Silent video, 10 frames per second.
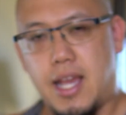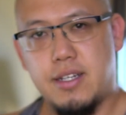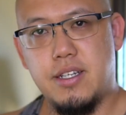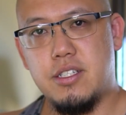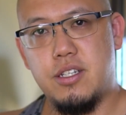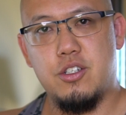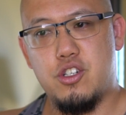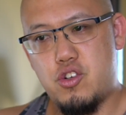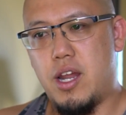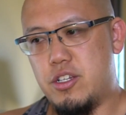tactics
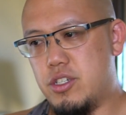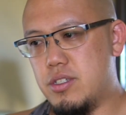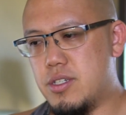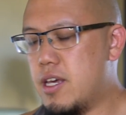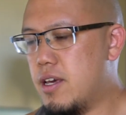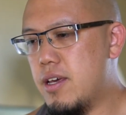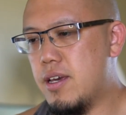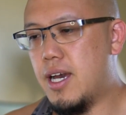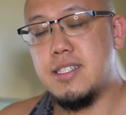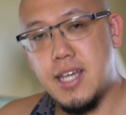and strategies.
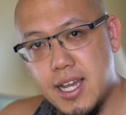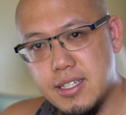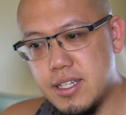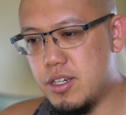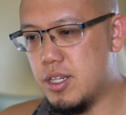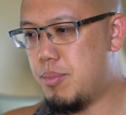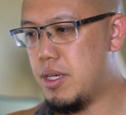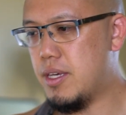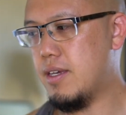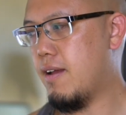A tactic could
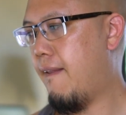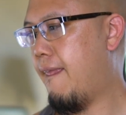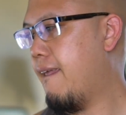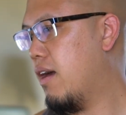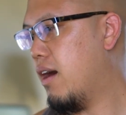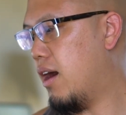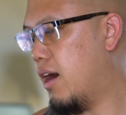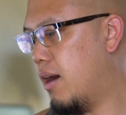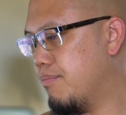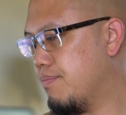be
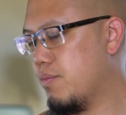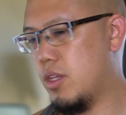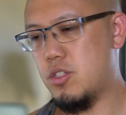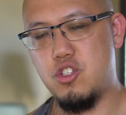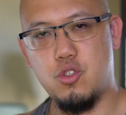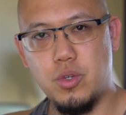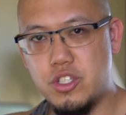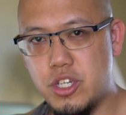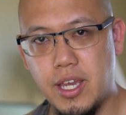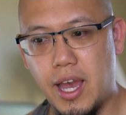
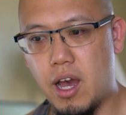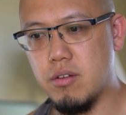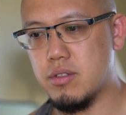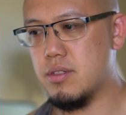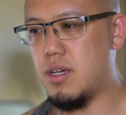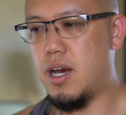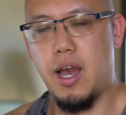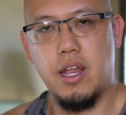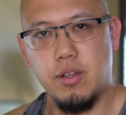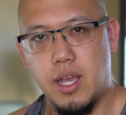switching out
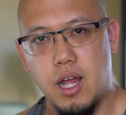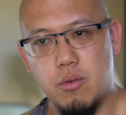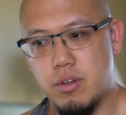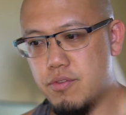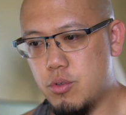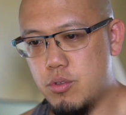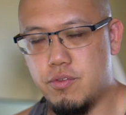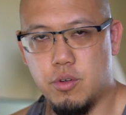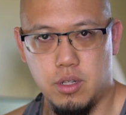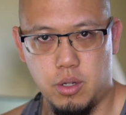higher calorie
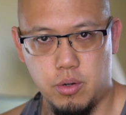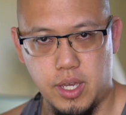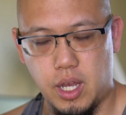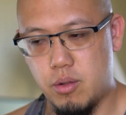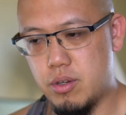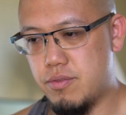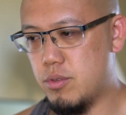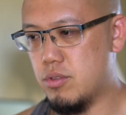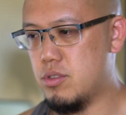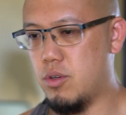food for a lower calorie
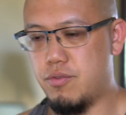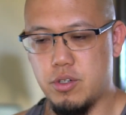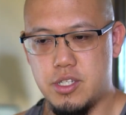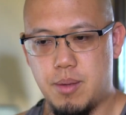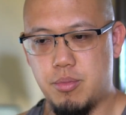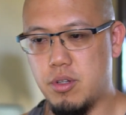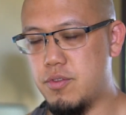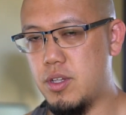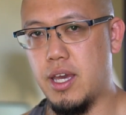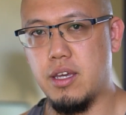food. So, for
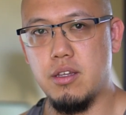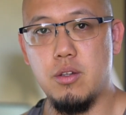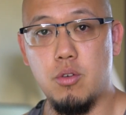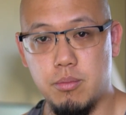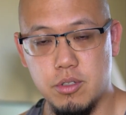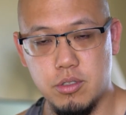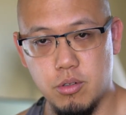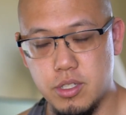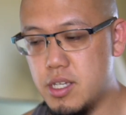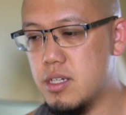example, if you like normal
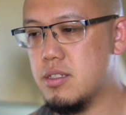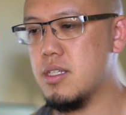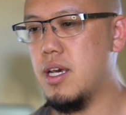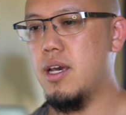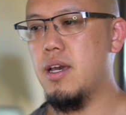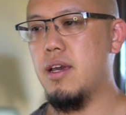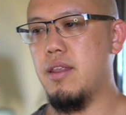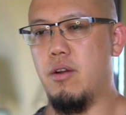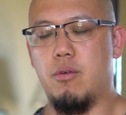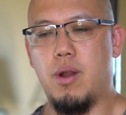tortillas,
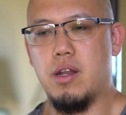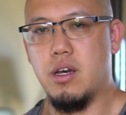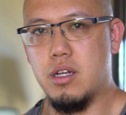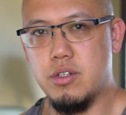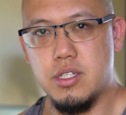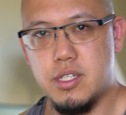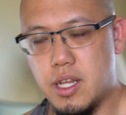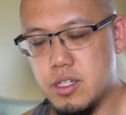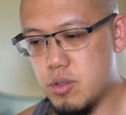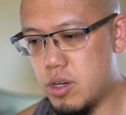they're around
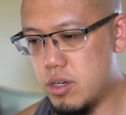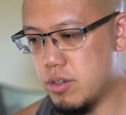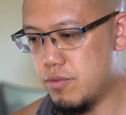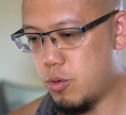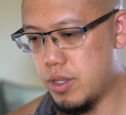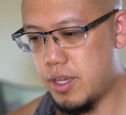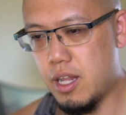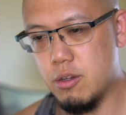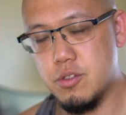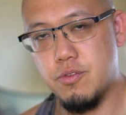110 to 140
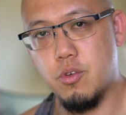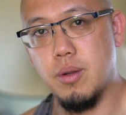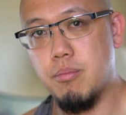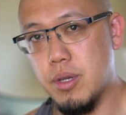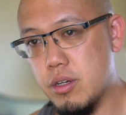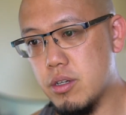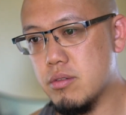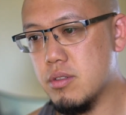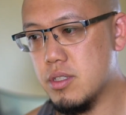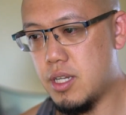calories for a
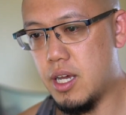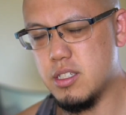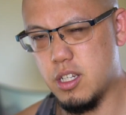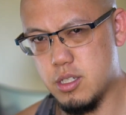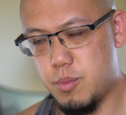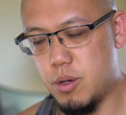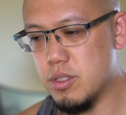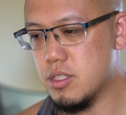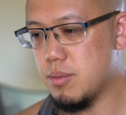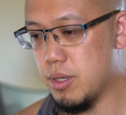bigger size, not the
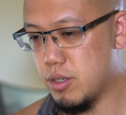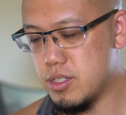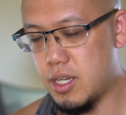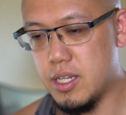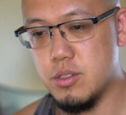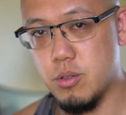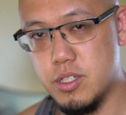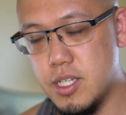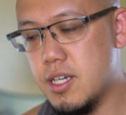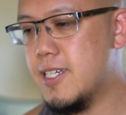small ones, the bigger size
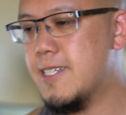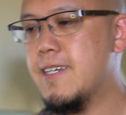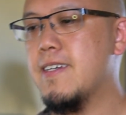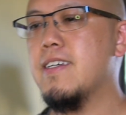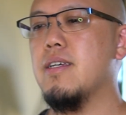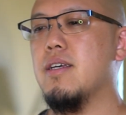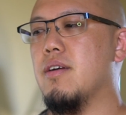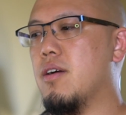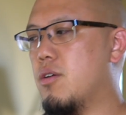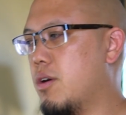tortilla.
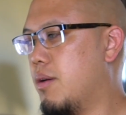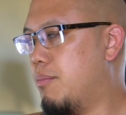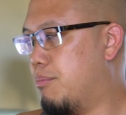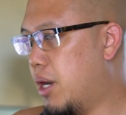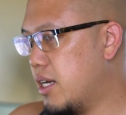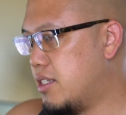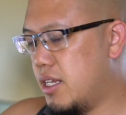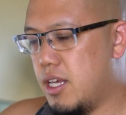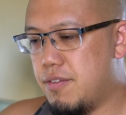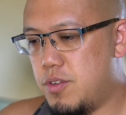
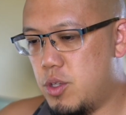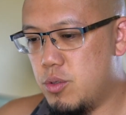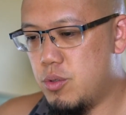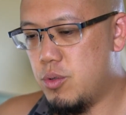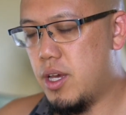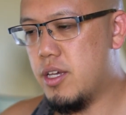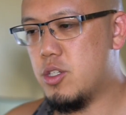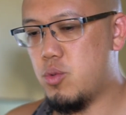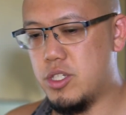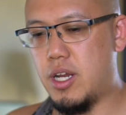But if you
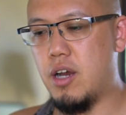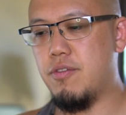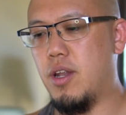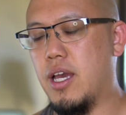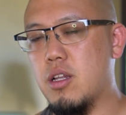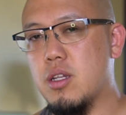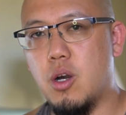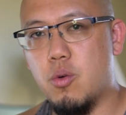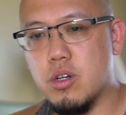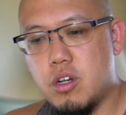switch it out for like a
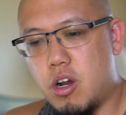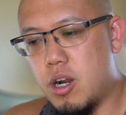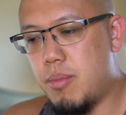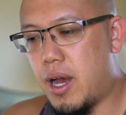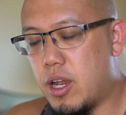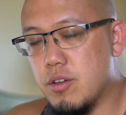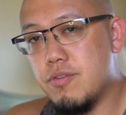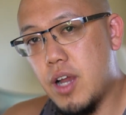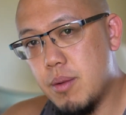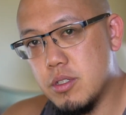lower carb,
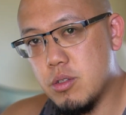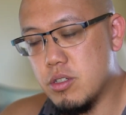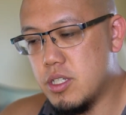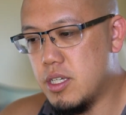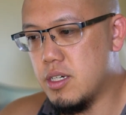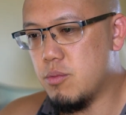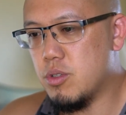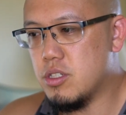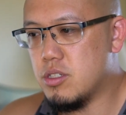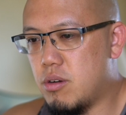higher fiber tortilla,
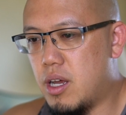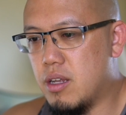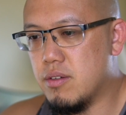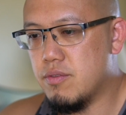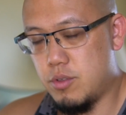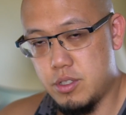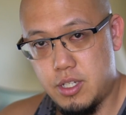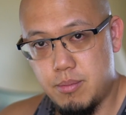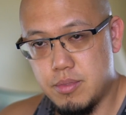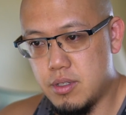is around, for
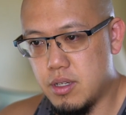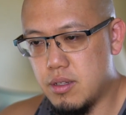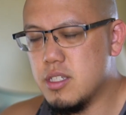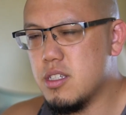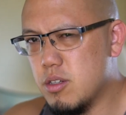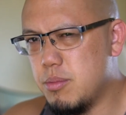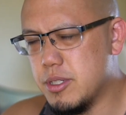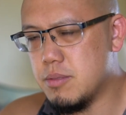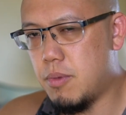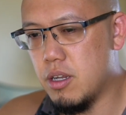the same, it's a little
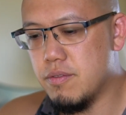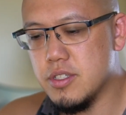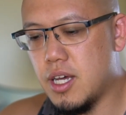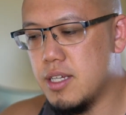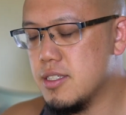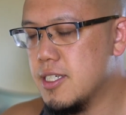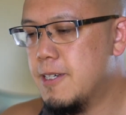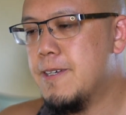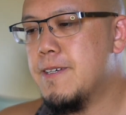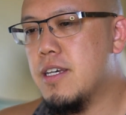bit smaller of a size,
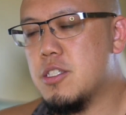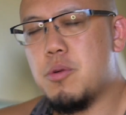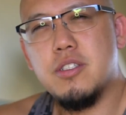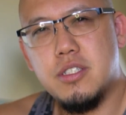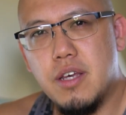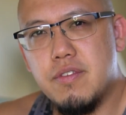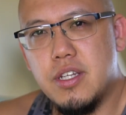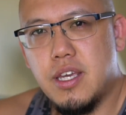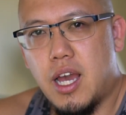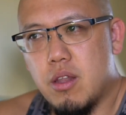it's around
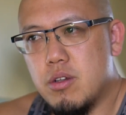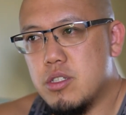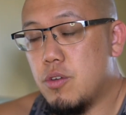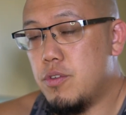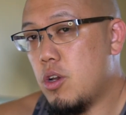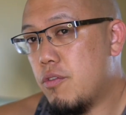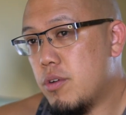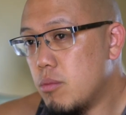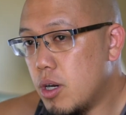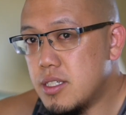70 calories. So if you go
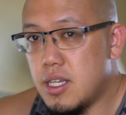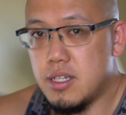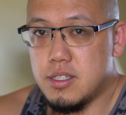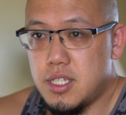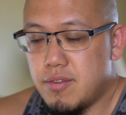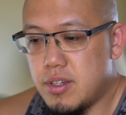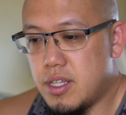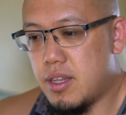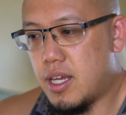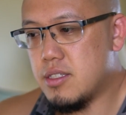from 110 to
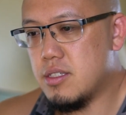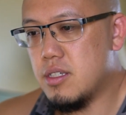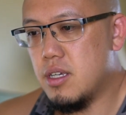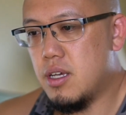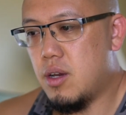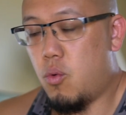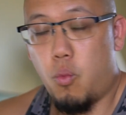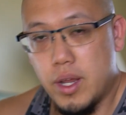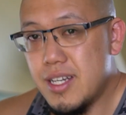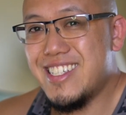70, that's
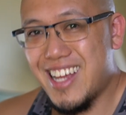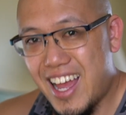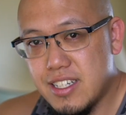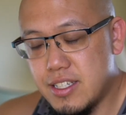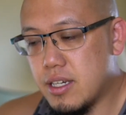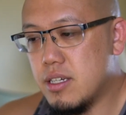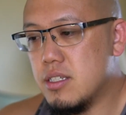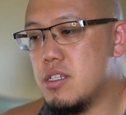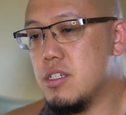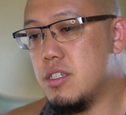one
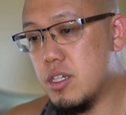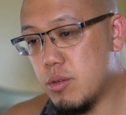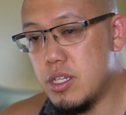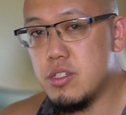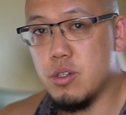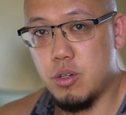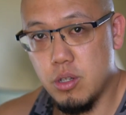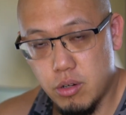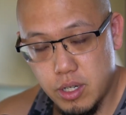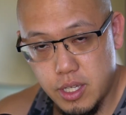tactic to decrease your
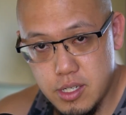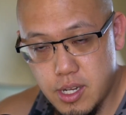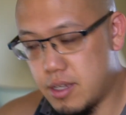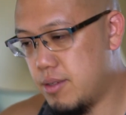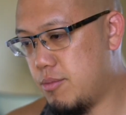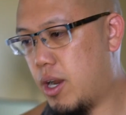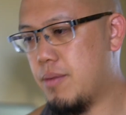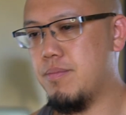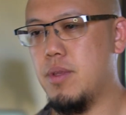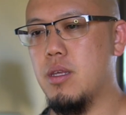caloric intake,
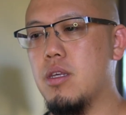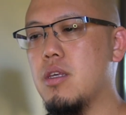right?